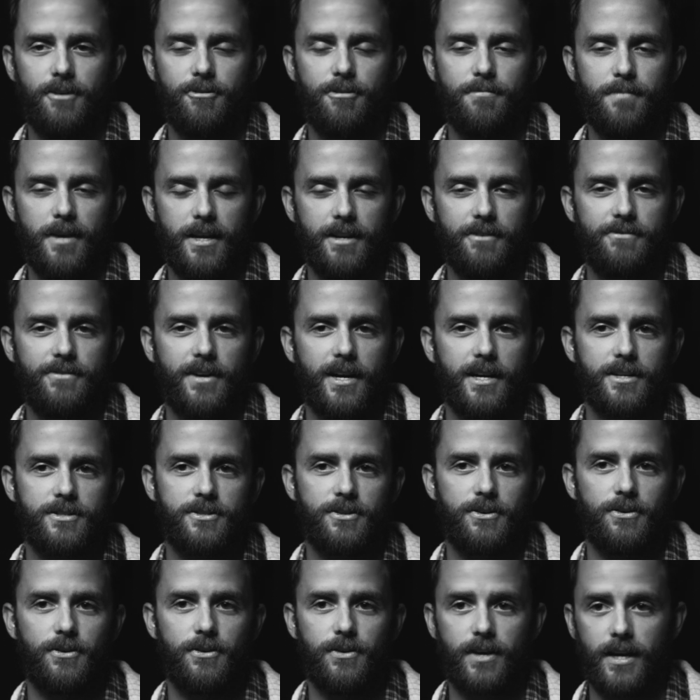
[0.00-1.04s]
We
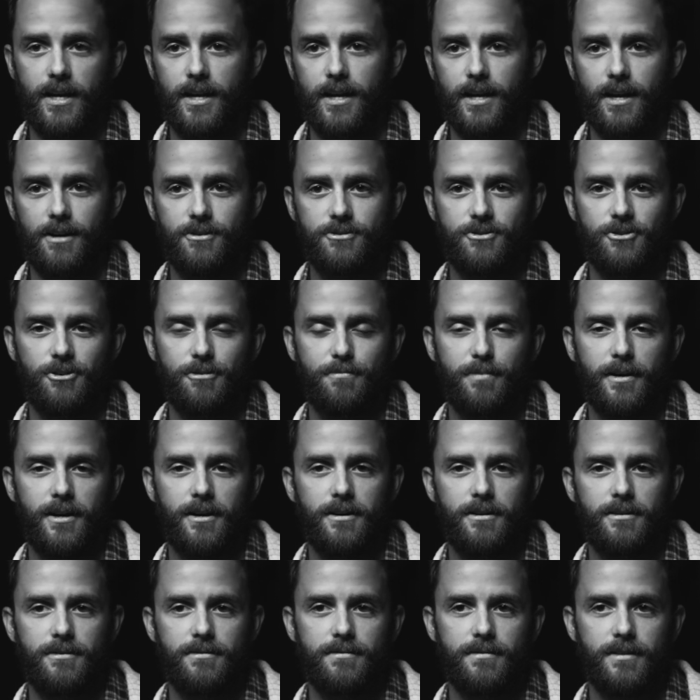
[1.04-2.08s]
manufacture organic outdoor
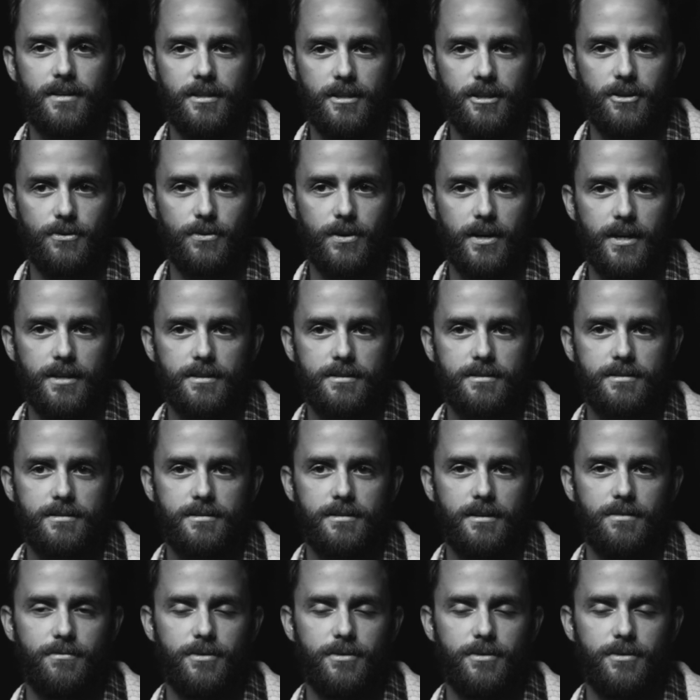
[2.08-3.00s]
apparel in the U.S.,